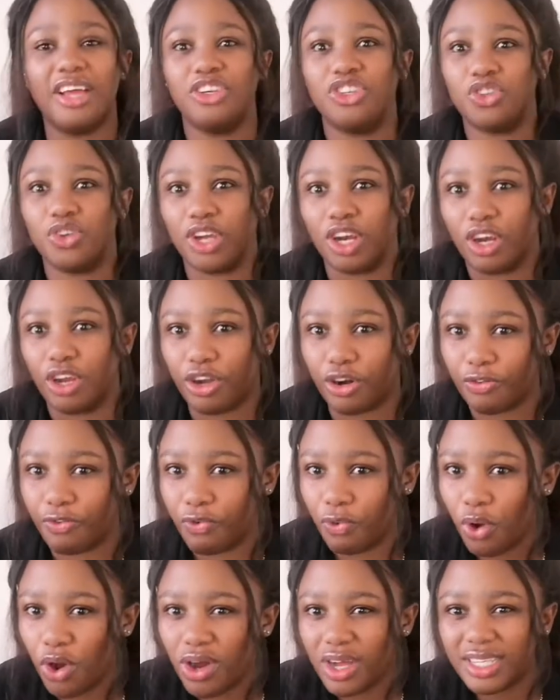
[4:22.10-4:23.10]
I drink a lot
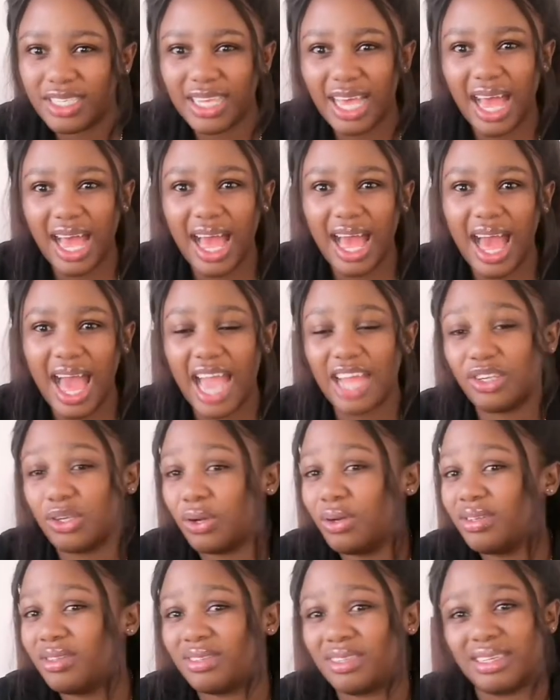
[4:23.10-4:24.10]
of water. I
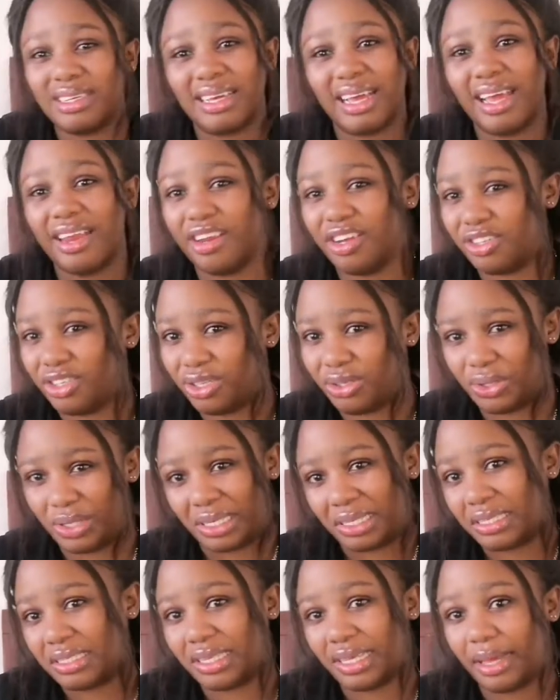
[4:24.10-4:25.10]
don't drink energy
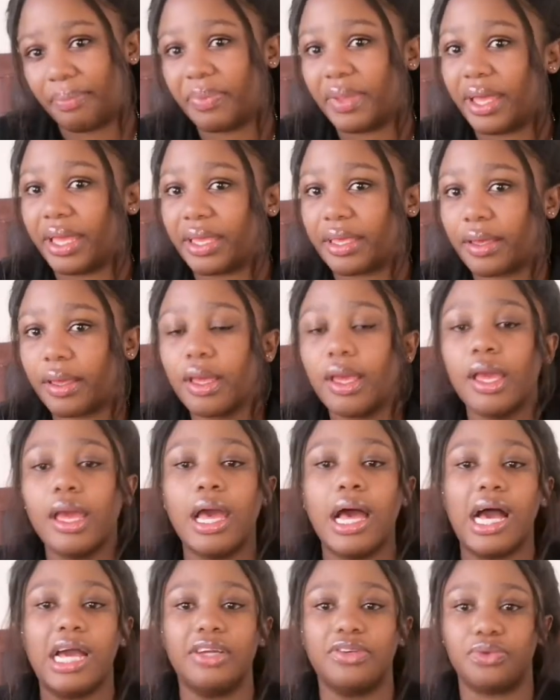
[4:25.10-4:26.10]
drinks.
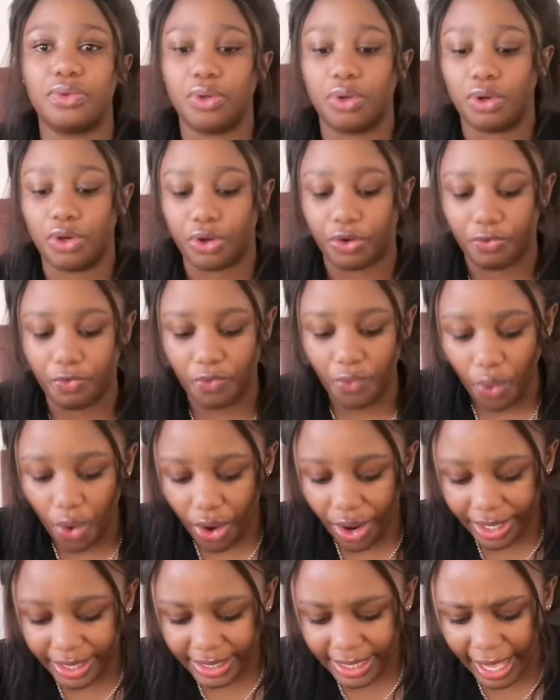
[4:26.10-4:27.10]
I drink a lot of
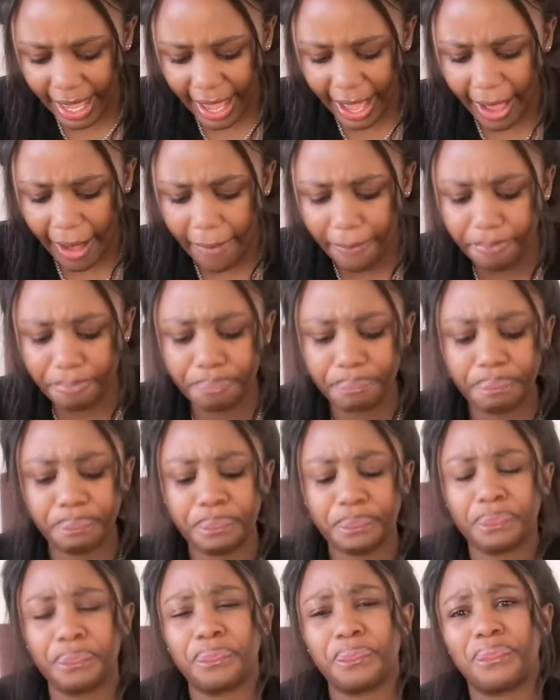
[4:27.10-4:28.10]
water.
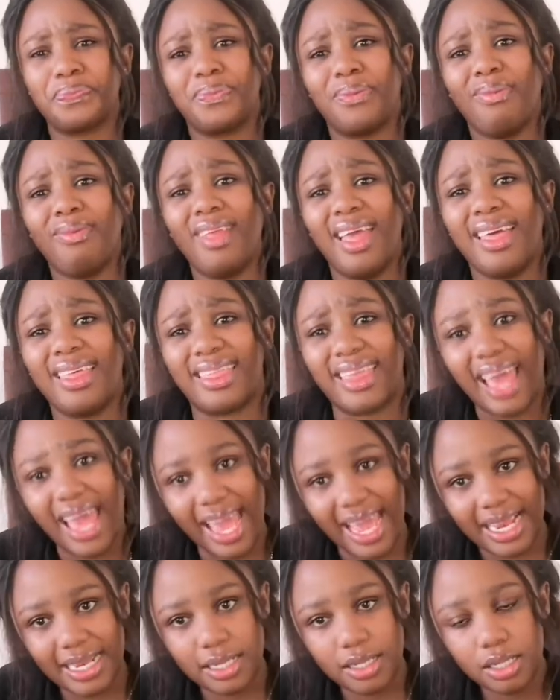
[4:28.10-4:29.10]

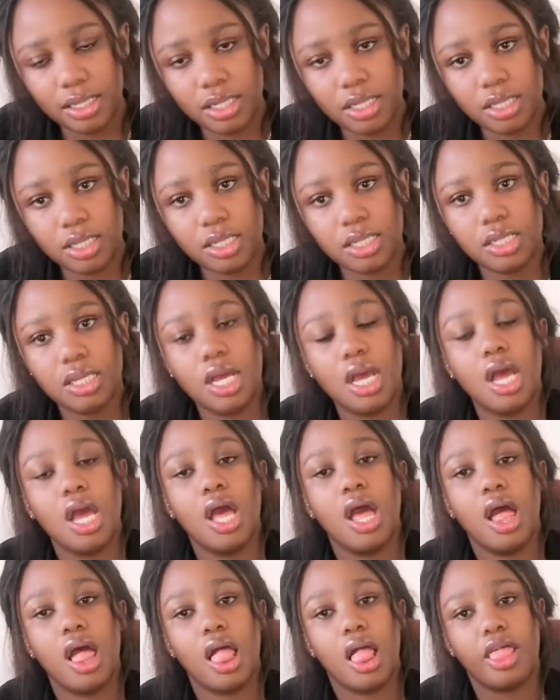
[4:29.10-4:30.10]
Then
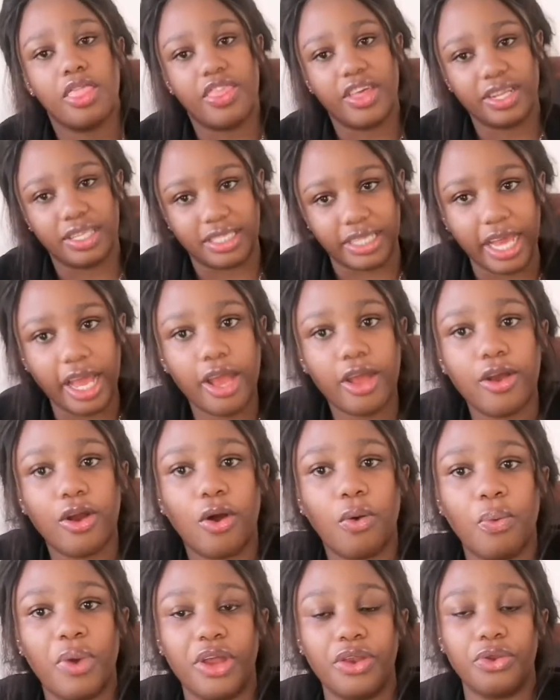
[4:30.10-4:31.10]
the day
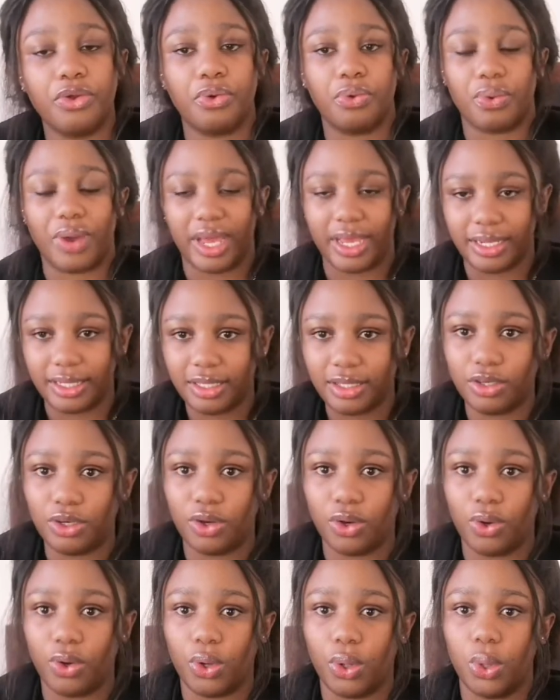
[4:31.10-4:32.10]
when you write
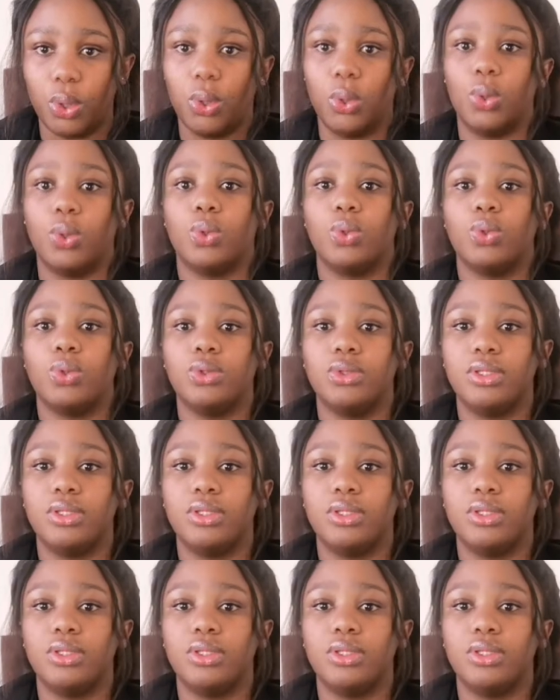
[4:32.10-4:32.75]
your